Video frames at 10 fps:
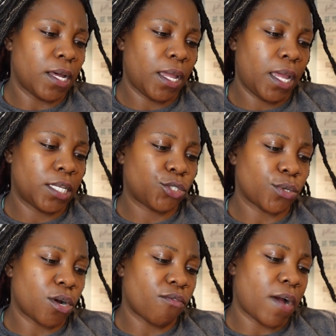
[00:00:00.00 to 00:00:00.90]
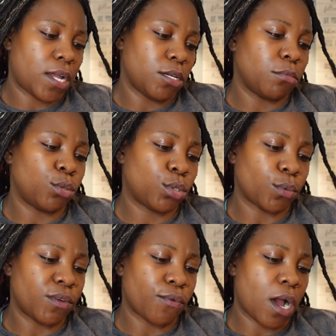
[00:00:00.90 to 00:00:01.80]
Headstrong Volume Mousse
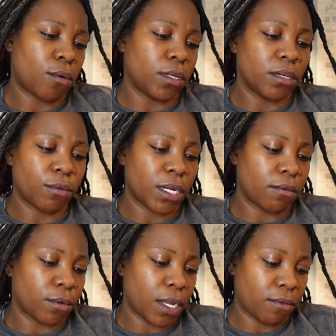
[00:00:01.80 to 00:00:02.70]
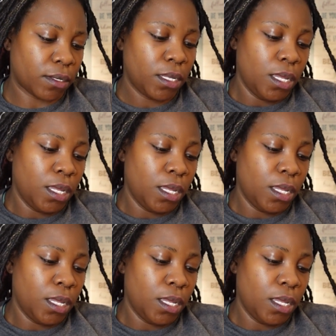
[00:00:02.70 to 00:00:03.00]
24-hour live, whatever.